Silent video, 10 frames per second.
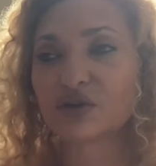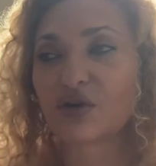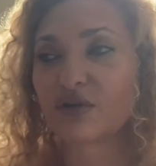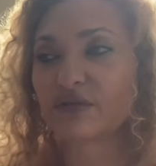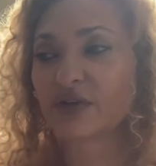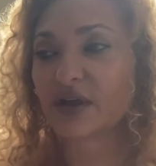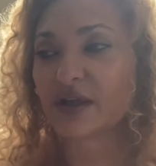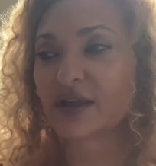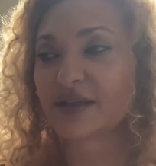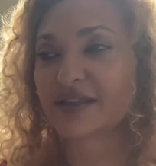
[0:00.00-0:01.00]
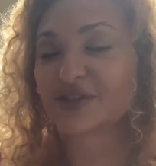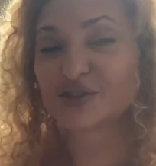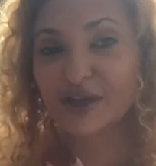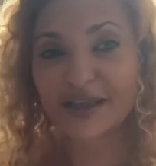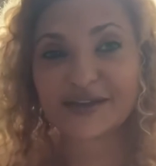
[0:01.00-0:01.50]
of the
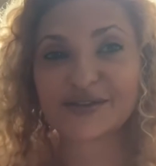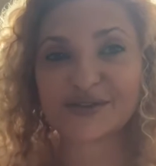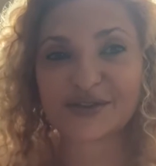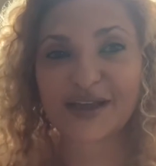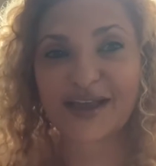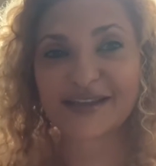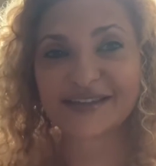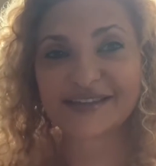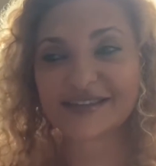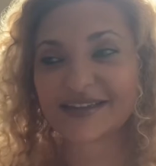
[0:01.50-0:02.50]
change, and